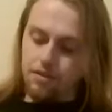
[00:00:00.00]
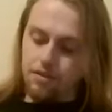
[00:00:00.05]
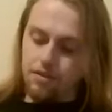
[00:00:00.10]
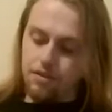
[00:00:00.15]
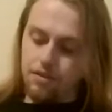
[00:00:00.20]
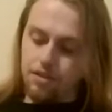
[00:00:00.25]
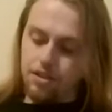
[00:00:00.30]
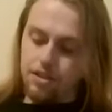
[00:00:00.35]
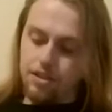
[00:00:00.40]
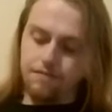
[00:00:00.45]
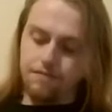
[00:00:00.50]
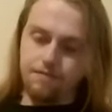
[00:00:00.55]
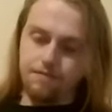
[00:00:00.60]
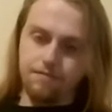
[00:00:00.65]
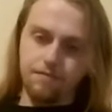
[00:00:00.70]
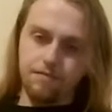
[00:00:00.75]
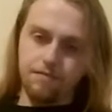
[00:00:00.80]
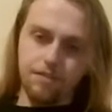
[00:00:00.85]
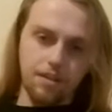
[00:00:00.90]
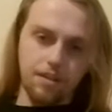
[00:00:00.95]
just,
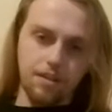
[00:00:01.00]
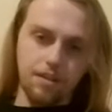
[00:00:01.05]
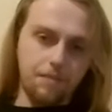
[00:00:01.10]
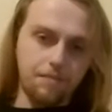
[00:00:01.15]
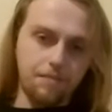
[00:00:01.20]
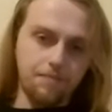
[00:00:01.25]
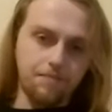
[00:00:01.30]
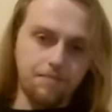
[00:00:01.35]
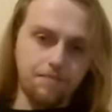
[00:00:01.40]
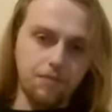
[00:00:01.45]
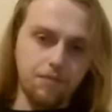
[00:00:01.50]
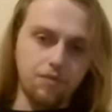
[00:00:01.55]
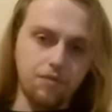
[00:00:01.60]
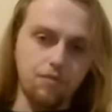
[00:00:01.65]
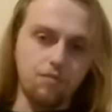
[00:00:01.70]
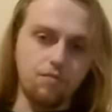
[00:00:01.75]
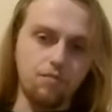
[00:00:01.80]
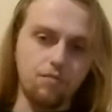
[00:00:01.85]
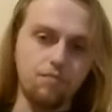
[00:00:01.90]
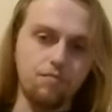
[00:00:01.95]
you know,
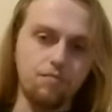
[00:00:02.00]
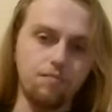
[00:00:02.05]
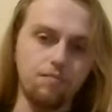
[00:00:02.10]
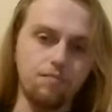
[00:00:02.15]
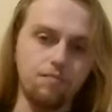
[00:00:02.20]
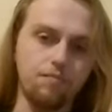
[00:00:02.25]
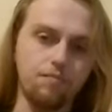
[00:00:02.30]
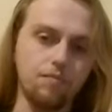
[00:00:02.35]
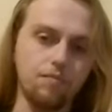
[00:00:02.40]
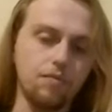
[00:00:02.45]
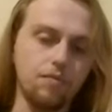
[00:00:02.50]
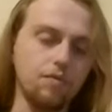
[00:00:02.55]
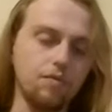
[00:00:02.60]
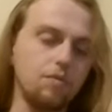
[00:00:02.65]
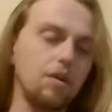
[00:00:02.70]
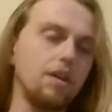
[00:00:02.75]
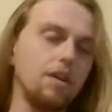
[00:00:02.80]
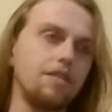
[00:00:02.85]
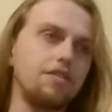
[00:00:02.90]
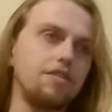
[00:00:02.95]

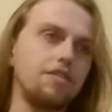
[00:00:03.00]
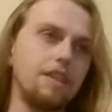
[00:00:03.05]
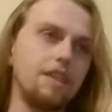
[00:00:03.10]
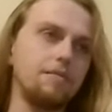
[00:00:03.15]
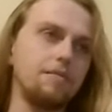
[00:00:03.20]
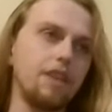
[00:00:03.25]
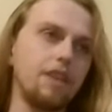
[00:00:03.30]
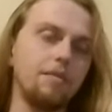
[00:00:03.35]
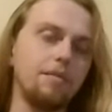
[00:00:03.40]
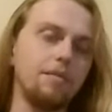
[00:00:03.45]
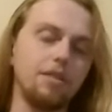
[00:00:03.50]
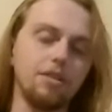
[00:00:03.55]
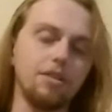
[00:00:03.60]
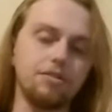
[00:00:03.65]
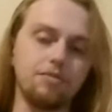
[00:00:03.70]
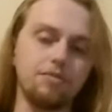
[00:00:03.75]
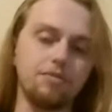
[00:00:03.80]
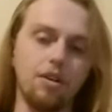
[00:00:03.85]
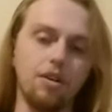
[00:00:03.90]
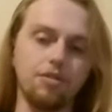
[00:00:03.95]
well, at the same time, you
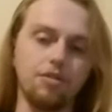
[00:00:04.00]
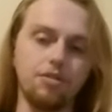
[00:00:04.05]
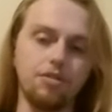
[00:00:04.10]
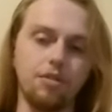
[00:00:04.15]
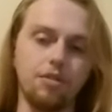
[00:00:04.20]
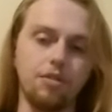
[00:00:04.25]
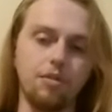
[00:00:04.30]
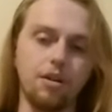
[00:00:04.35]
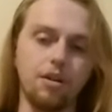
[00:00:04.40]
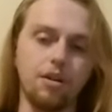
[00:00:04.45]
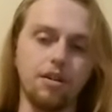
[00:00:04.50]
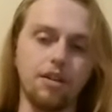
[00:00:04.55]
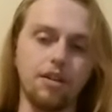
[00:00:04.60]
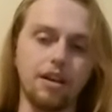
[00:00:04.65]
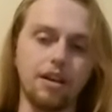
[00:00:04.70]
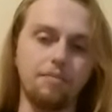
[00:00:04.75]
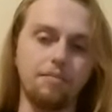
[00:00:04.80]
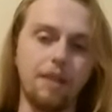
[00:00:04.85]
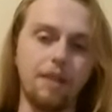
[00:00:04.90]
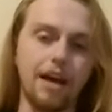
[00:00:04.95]
also don't want to
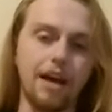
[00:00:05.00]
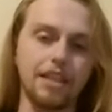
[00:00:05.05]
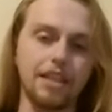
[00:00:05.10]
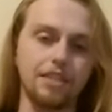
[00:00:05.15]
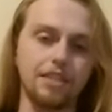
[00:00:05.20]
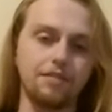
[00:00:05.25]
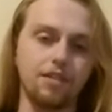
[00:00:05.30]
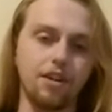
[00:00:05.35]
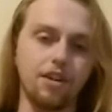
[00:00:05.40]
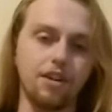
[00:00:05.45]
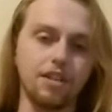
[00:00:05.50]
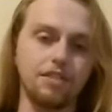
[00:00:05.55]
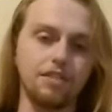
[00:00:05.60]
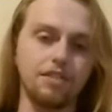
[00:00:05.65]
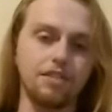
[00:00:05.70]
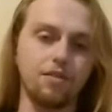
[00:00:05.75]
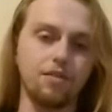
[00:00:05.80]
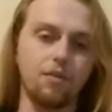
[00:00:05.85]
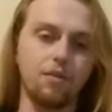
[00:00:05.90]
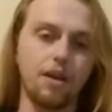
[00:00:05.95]
like passive aggressive
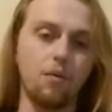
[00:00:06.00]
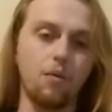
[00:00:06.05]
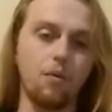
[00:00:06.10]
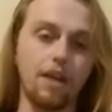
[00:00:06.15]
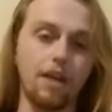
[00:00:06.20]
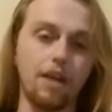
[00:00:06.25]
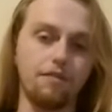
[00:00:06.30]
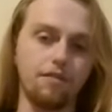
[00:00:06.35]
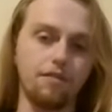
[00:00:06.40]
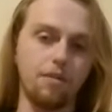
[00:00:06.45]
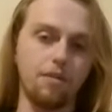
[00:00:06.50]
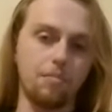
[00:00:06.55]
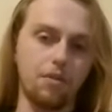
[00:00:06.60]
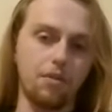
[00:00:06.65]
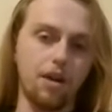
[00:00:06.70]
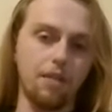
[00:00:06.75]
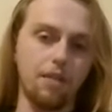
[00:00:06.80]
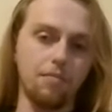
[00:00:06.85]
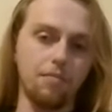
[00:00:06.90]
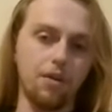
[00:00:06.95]
your way away from the
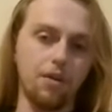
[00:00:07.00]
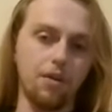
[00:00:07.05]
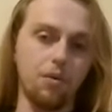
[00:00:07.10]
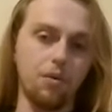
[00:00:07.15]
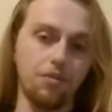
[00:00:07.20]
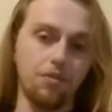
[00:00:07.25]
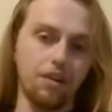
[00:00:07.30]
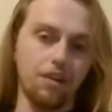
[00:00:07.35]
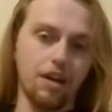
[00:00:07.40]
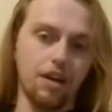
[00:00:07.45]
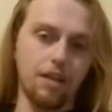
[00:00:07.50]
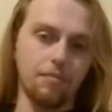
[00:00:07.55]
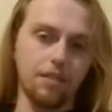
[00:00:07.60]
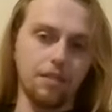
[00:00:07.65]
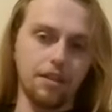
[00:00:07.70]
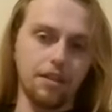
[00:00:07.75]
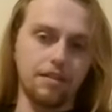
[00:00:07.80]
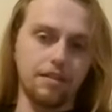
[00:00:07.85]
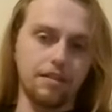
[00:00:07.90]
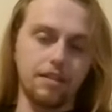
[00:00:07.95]
problem the whole time.
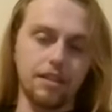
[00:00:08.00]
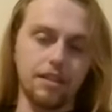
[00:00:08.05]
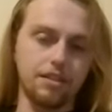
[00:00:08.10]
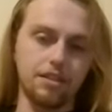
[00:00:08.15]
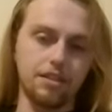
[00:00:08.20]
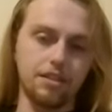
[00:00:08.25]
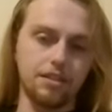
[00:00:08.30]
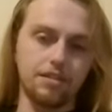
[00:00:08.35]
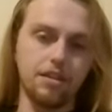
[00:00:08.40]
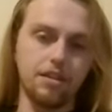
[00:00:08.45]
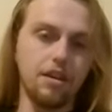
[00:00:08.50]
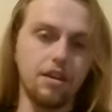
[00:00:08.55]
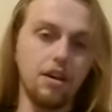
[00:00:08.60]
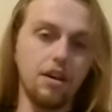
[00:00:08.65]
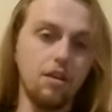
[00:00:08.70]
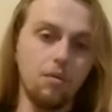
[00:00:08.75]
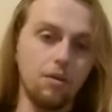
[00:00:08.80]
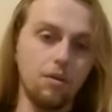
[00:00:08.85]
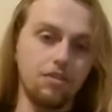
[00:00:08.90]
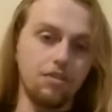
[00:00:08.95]
Like that's just,
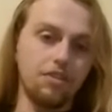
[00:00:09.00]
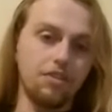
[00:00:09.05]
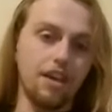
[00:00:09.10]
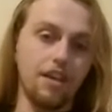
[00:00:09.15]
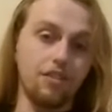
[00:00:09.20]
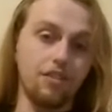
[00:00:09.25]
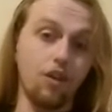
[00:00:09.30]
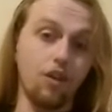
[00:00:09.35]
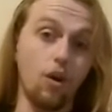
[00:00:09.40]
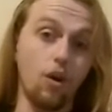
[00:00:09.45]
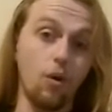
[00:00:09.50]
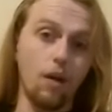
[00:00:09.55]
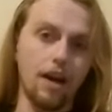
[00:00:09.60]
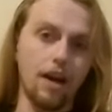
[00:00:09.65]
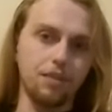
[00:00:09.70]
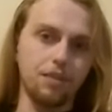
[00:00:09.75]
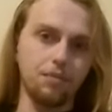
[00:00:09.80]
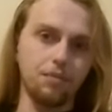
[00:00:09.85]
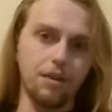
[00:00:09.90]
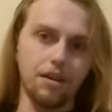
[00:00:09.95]
once again, it's a whole
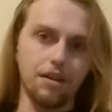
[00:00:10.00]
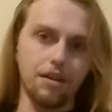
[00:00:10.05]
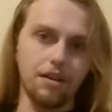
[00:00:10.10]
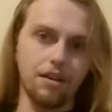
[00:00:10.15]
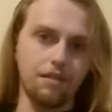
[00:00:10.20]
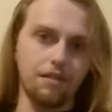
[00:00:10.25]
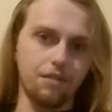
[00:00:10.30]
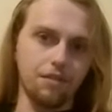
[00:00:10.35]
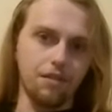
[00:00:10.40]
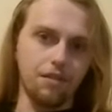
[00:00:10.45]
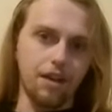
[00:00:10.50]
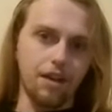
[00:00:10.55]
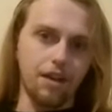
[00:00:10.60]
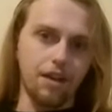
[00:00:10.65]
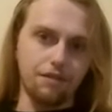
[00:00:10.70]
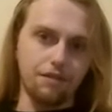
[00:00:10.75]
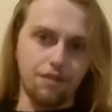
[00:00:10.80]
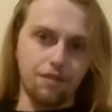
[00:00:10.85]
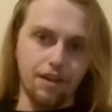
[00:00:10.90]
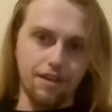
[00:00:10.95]
ass way to live your
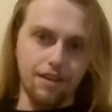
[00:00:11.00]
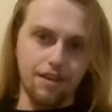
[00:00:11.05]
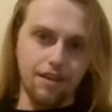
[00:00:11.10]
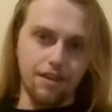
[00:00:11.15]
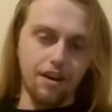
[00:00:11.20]
life right there.